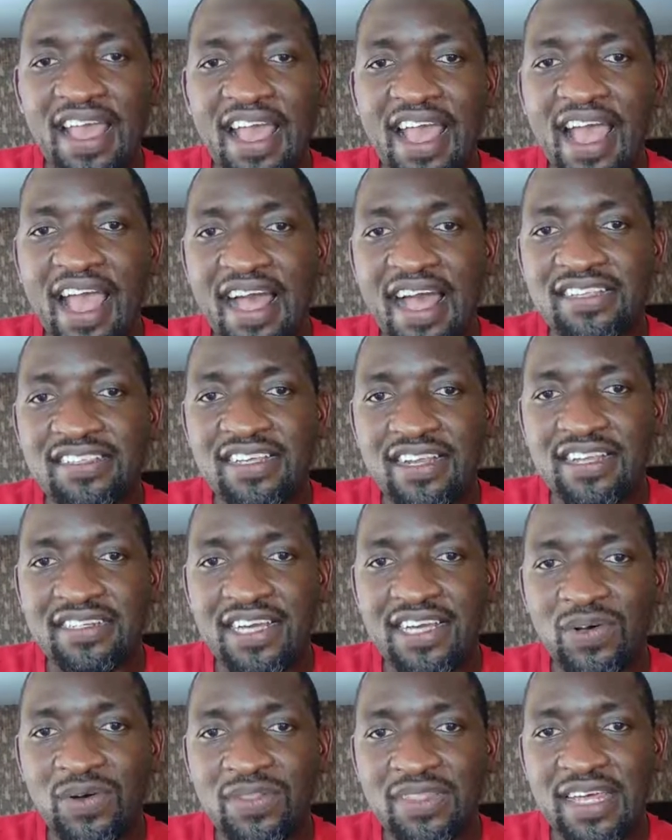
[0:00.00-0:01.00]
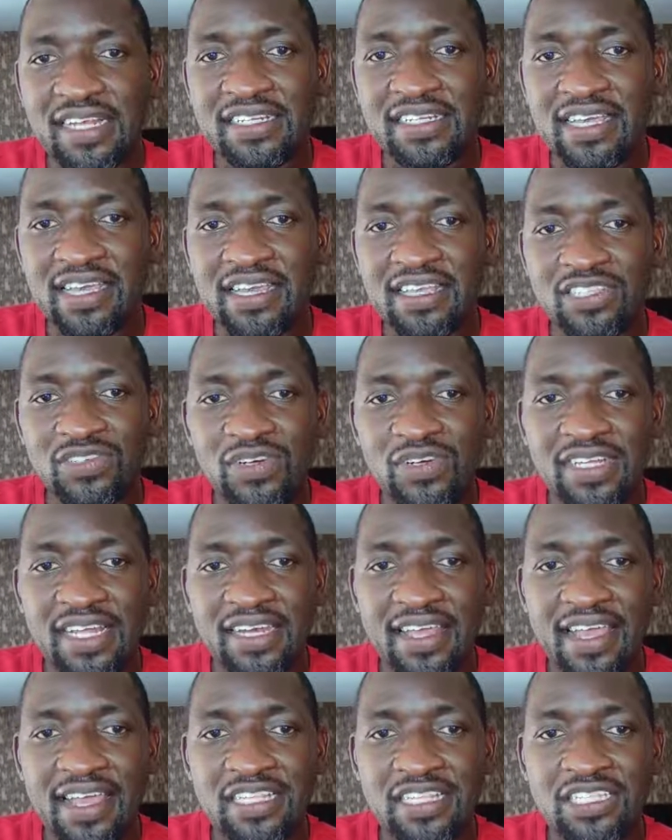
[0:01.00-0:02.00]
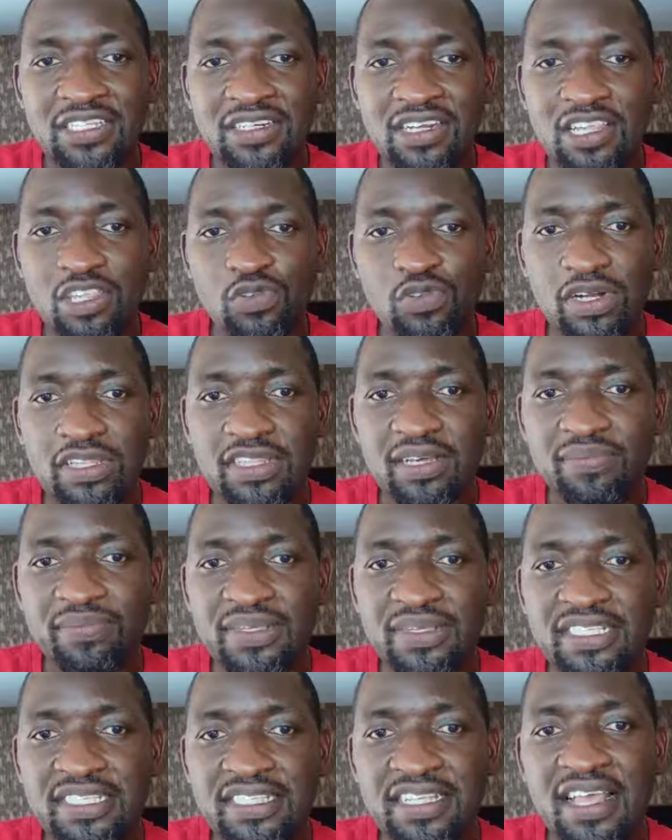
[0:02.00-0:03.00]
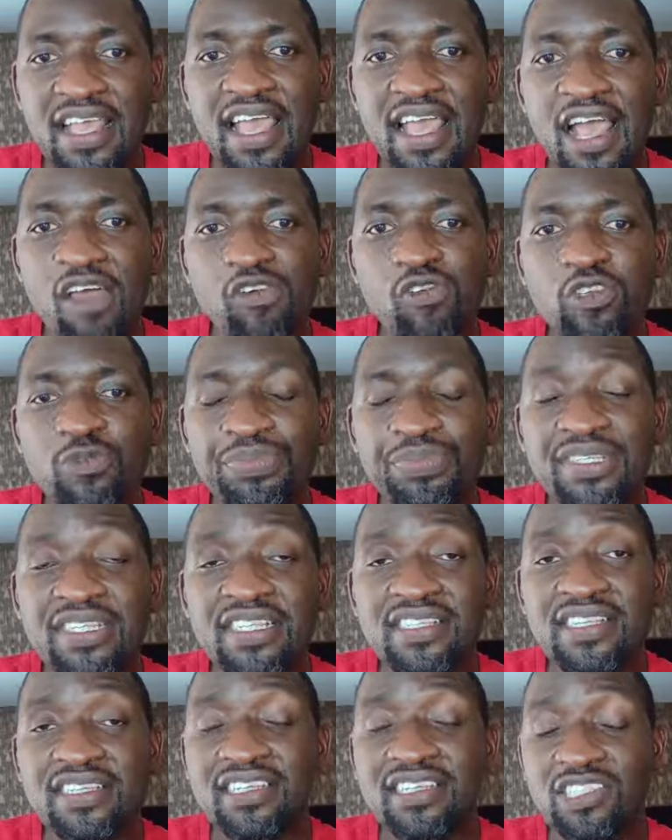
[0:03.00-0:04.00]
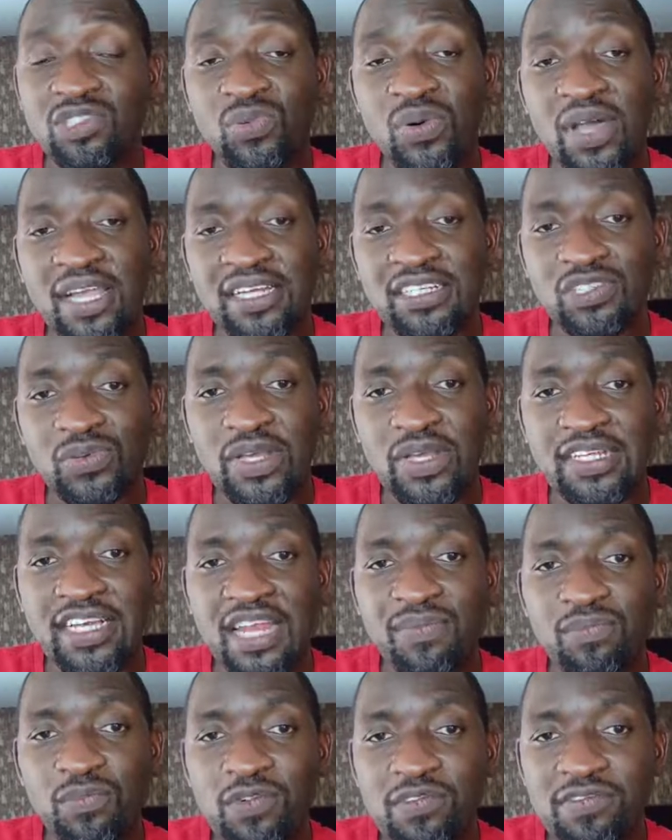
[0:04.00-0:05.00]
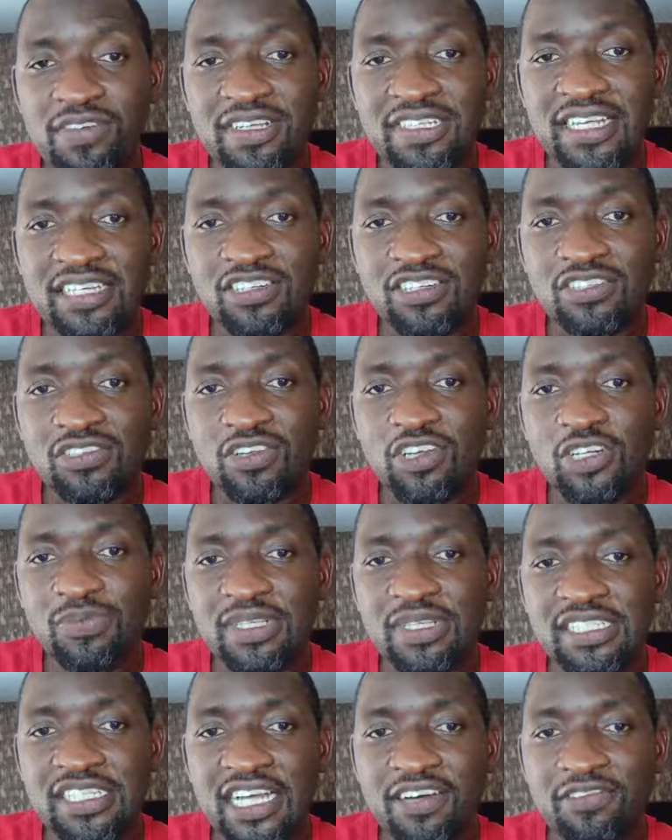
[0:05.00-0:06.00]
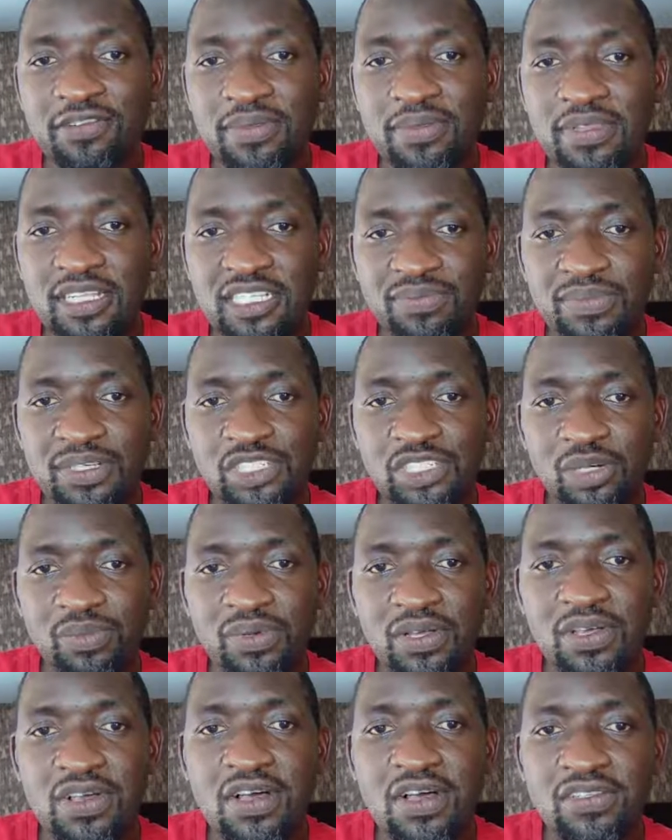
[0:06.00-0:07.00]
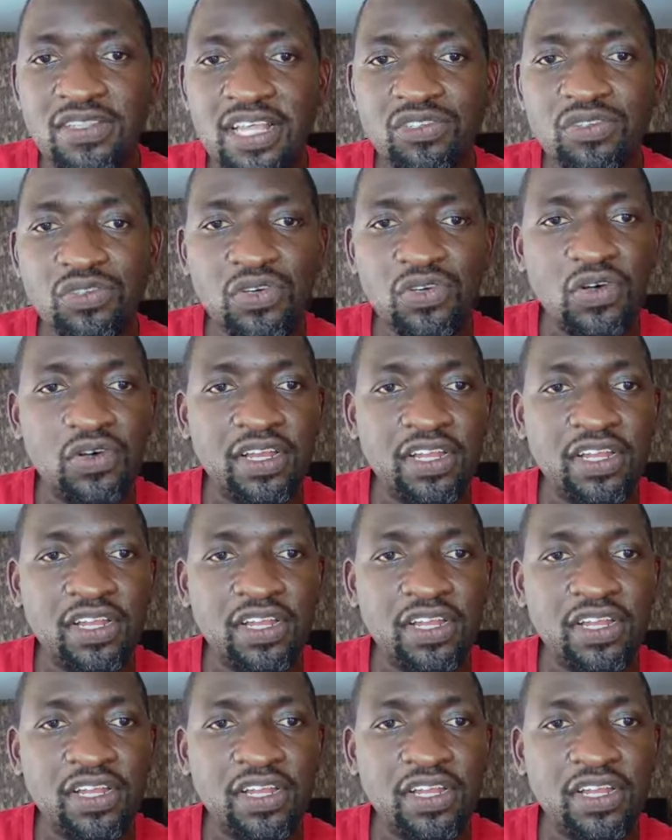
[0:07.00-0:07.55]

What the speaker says: has an attack on that king. It's called an x-ray through another piece, and whose piece is it? It's white. So white can move it, and it's going to be checked from this bishop. That's what you're going to